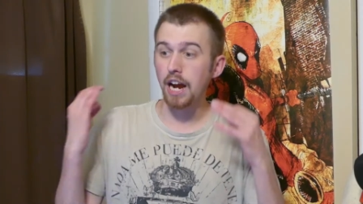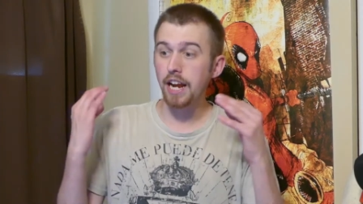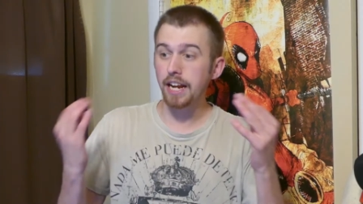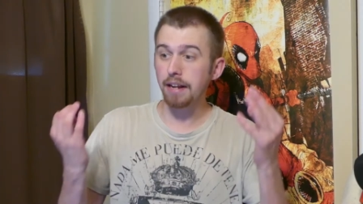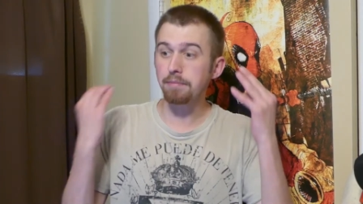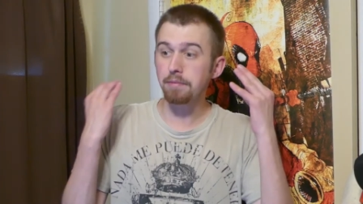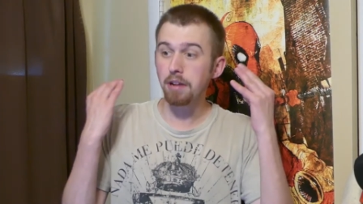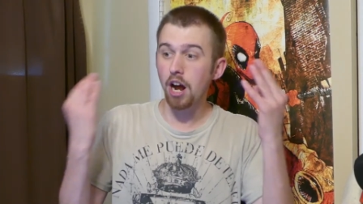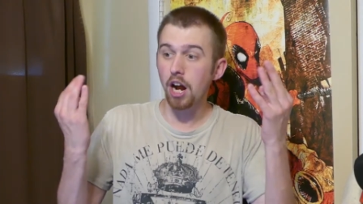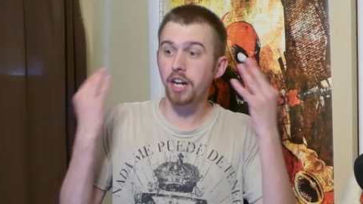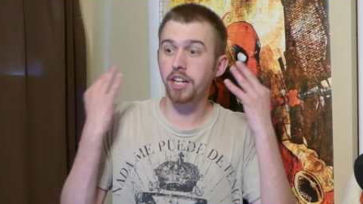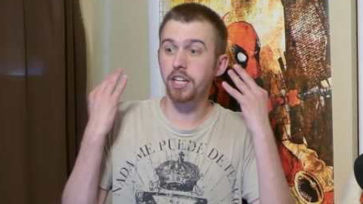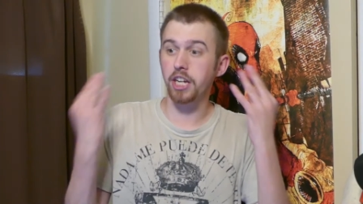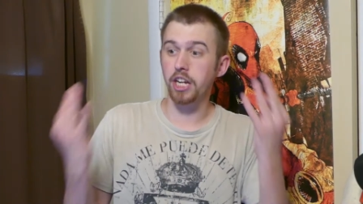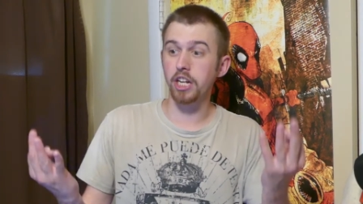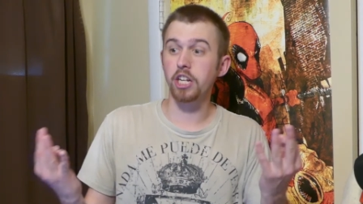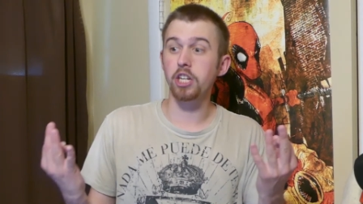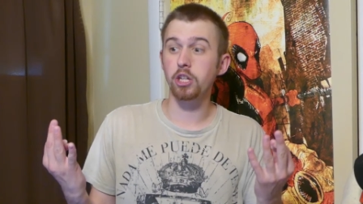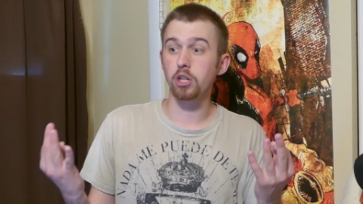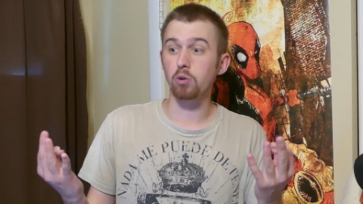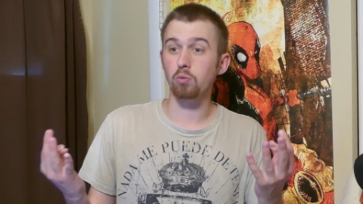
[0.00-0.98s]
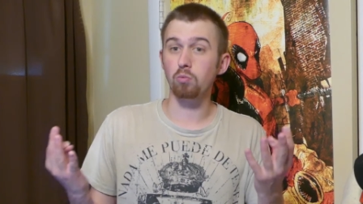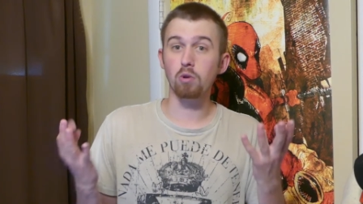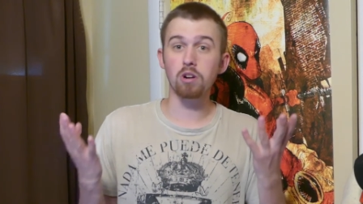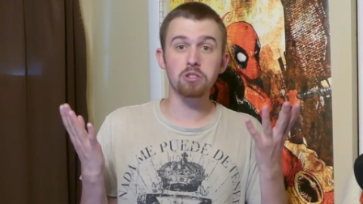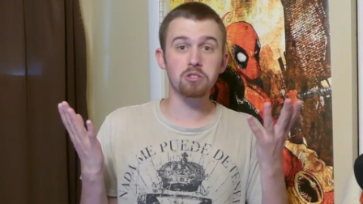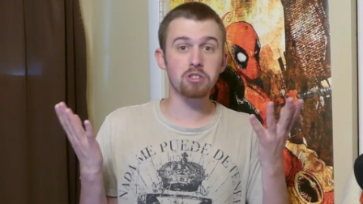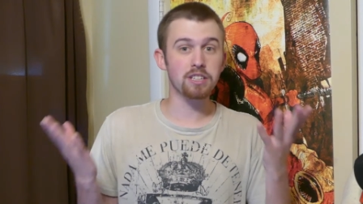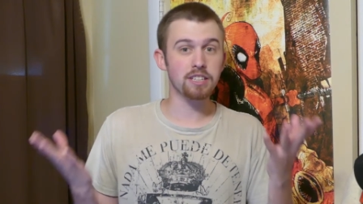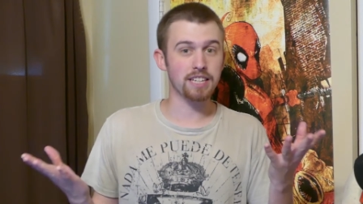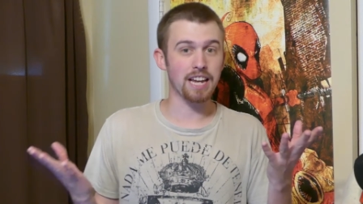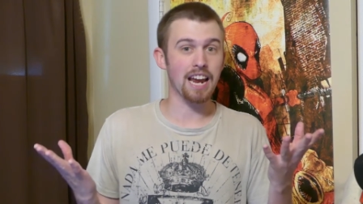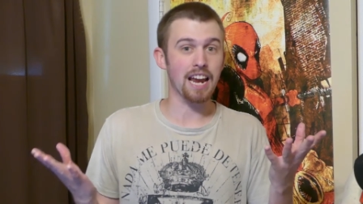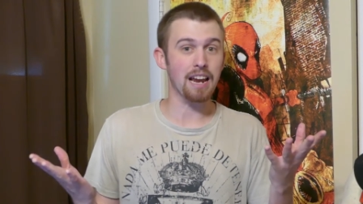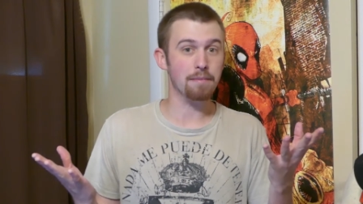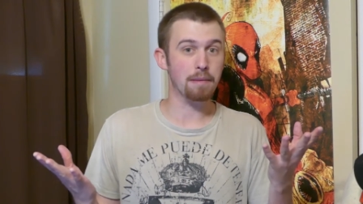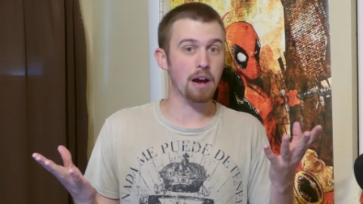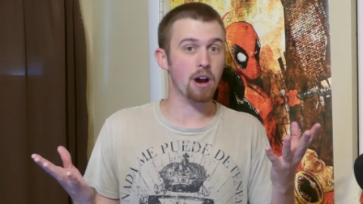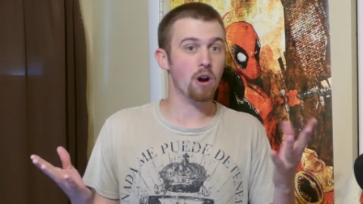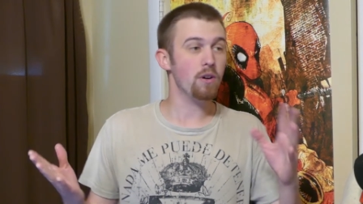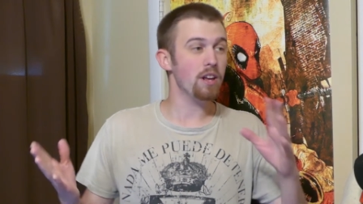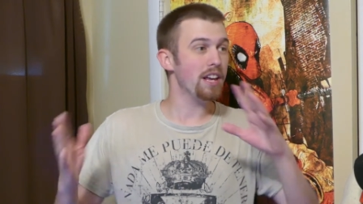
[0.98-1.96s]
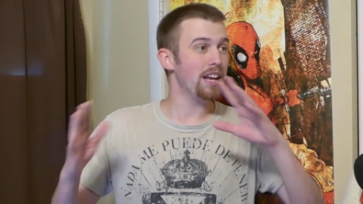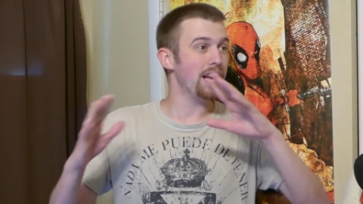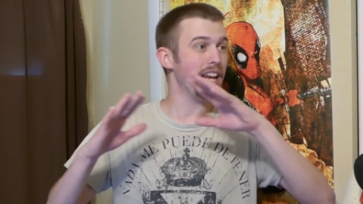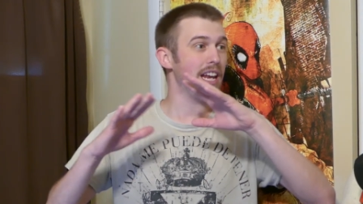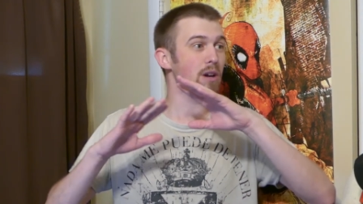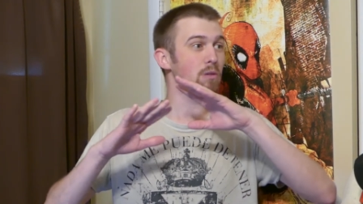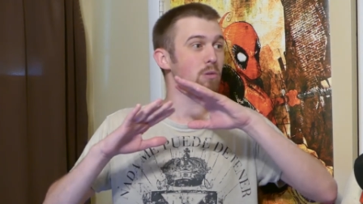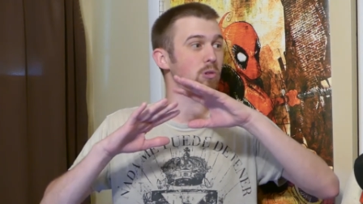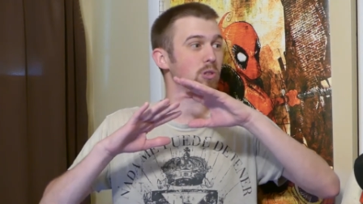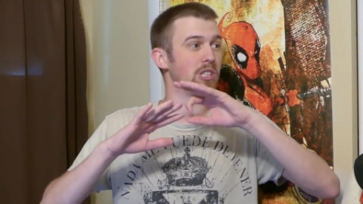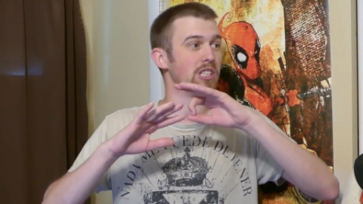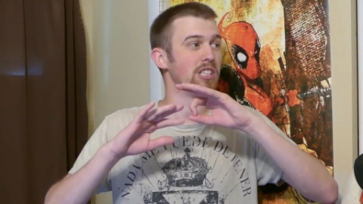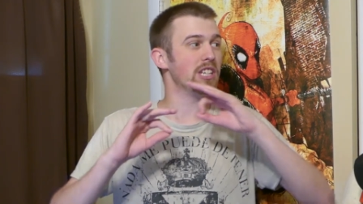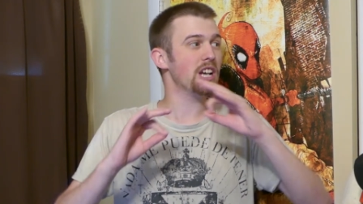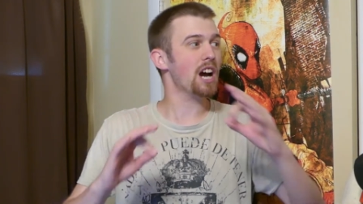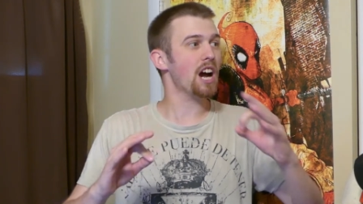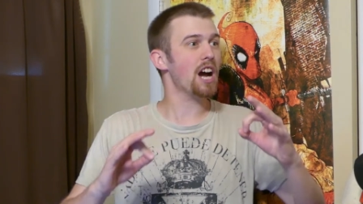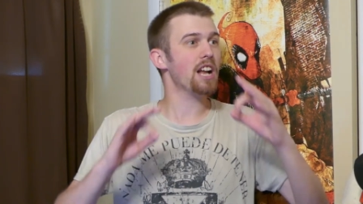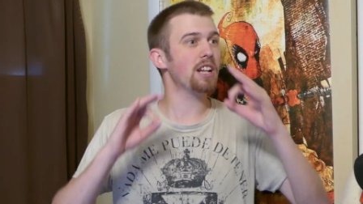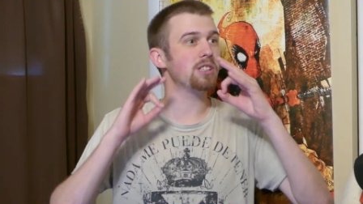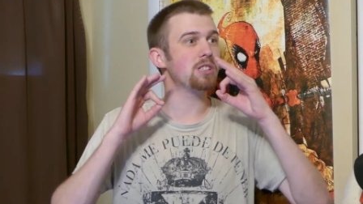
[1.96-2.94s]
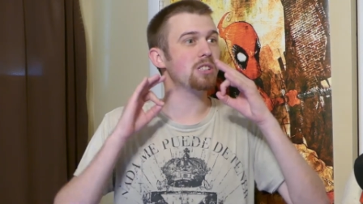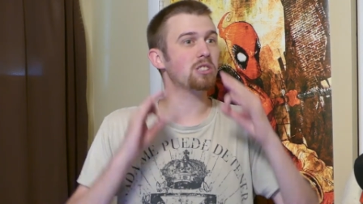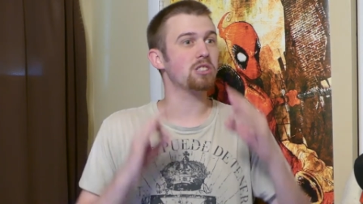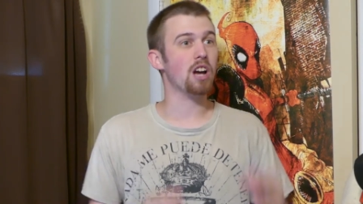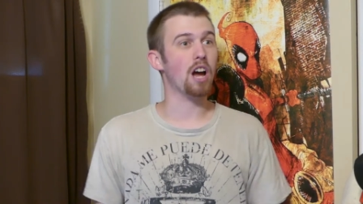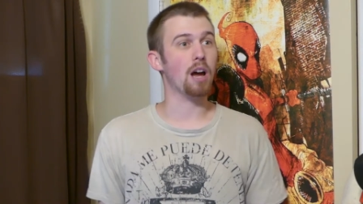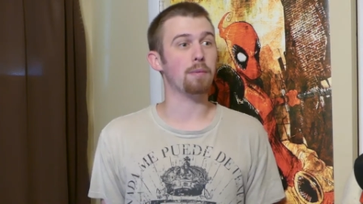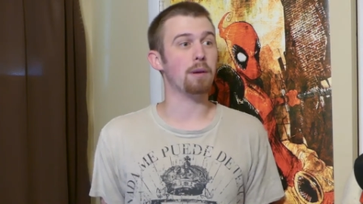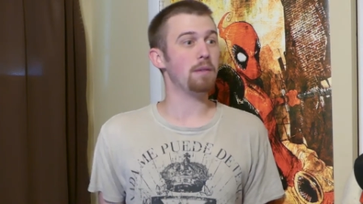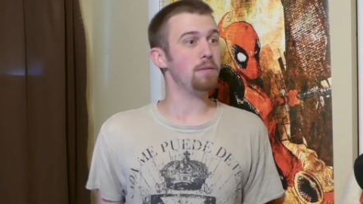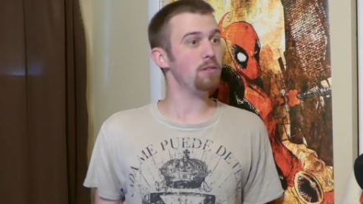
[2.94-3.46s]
I am not kidding you. Once it came out, it was non-stop.